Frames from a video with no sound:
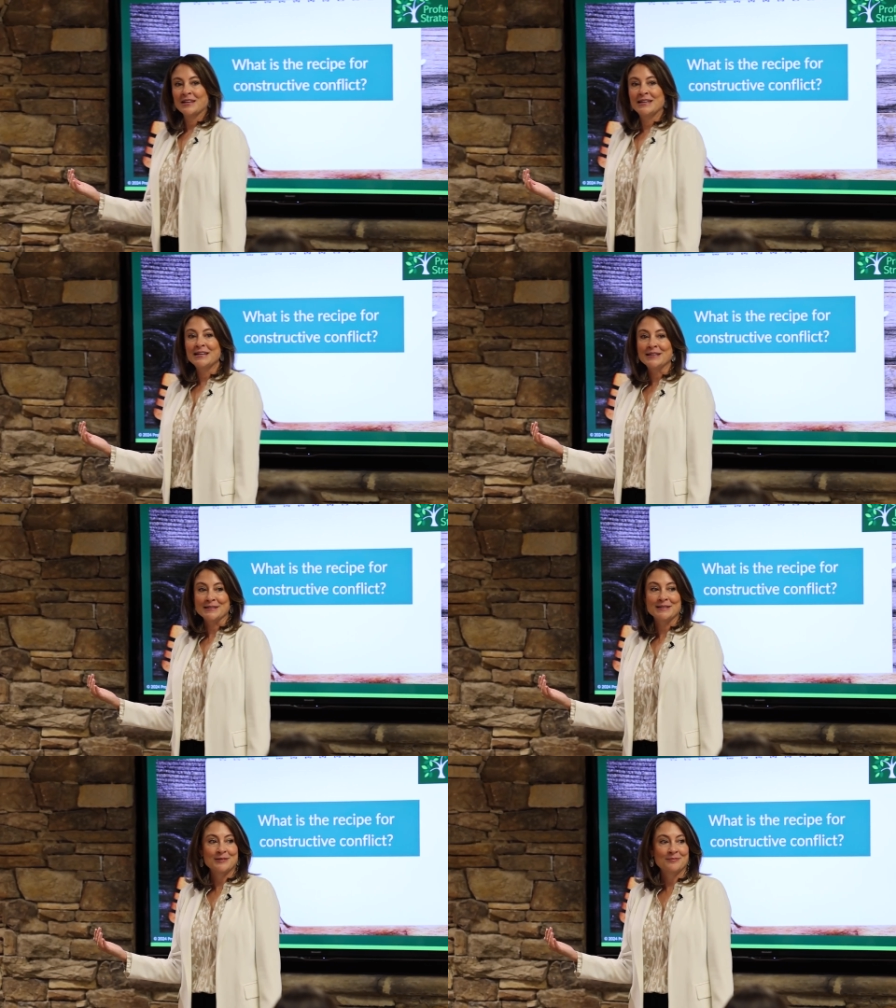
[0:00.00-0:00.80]
It
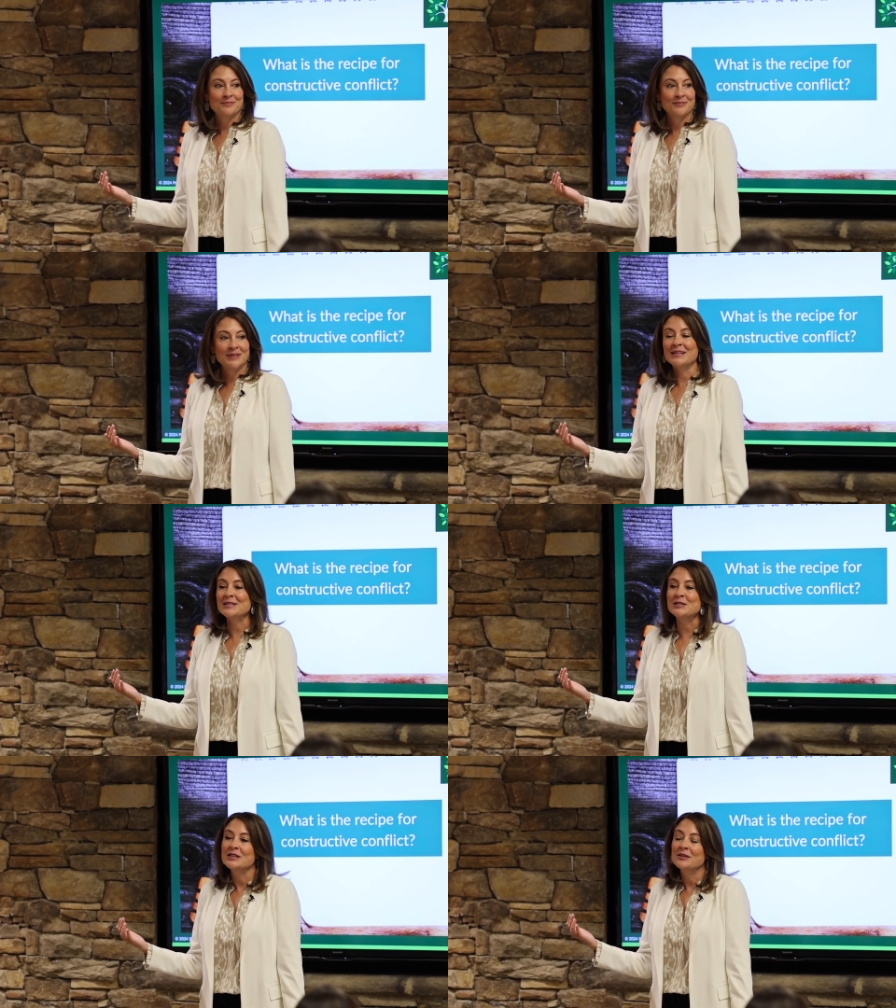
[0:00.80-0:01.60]
is. It
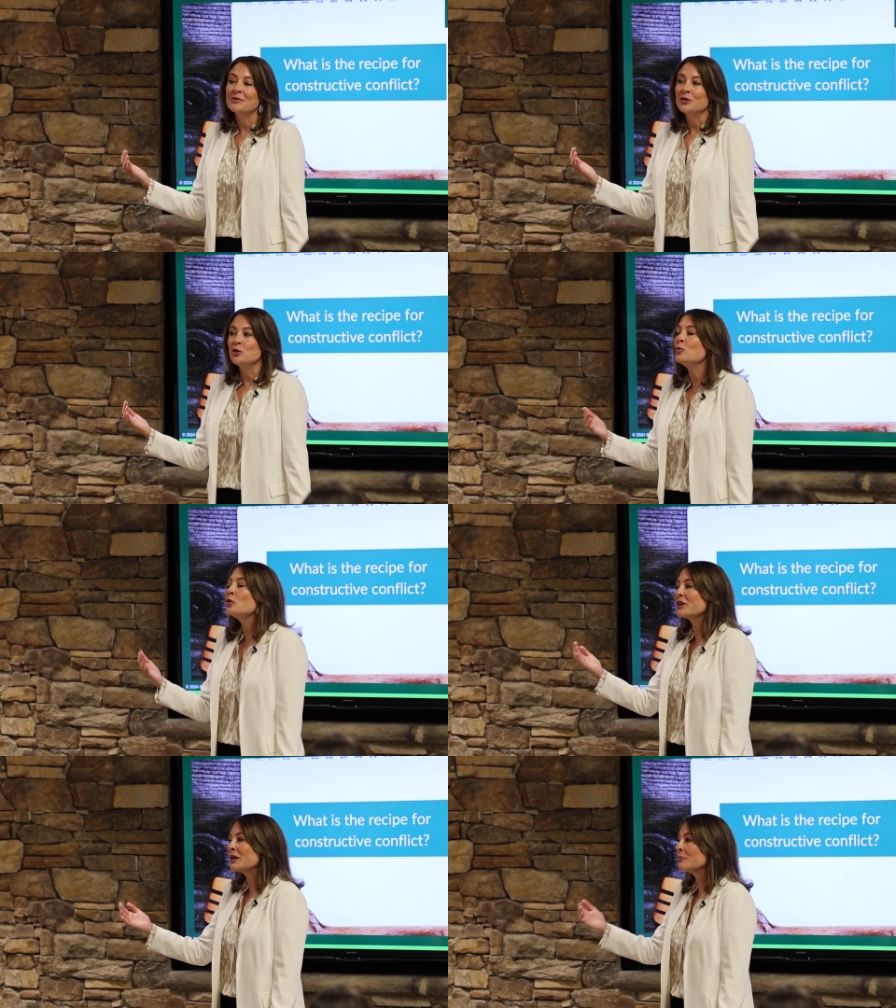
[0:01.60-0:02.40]
is. You
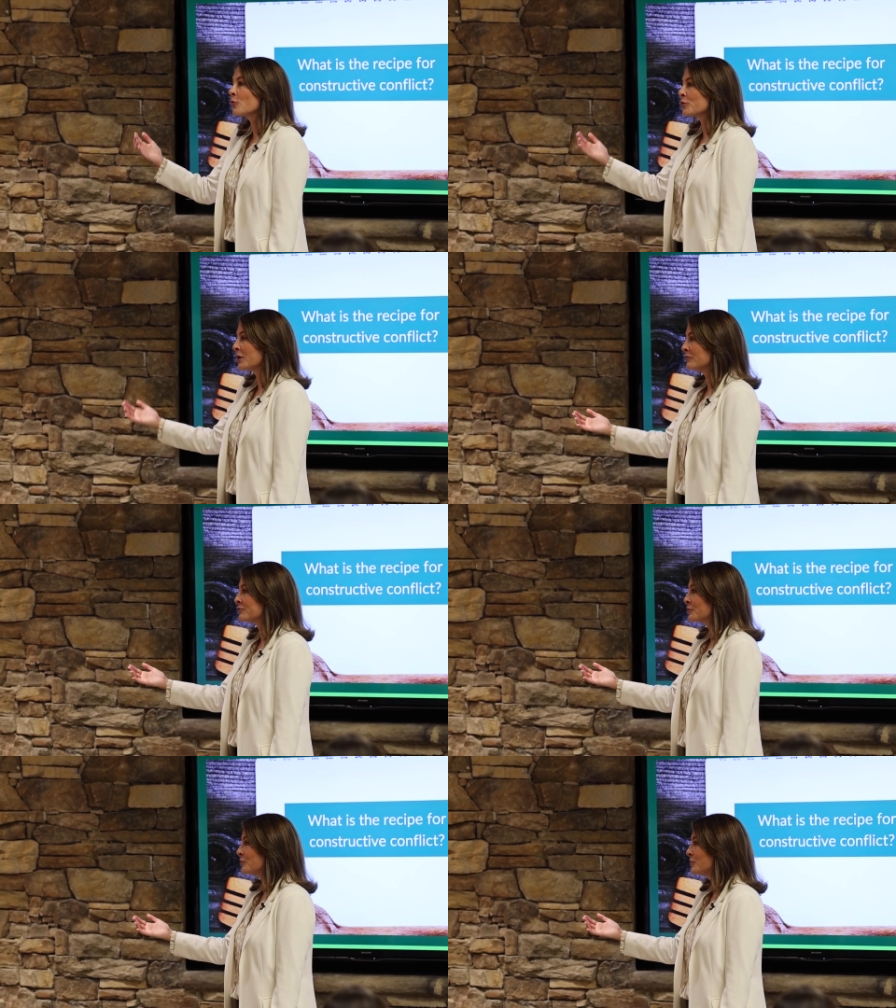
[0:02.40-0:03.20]
will get more
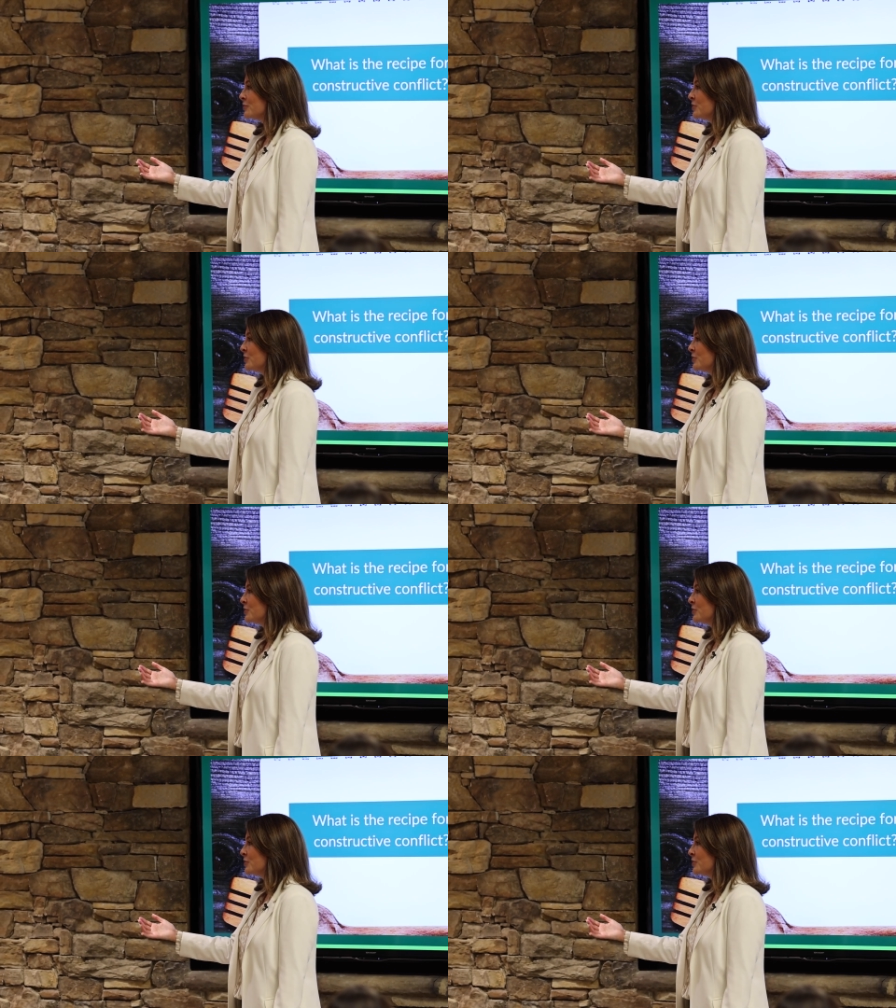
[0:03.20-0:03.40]
comfortable.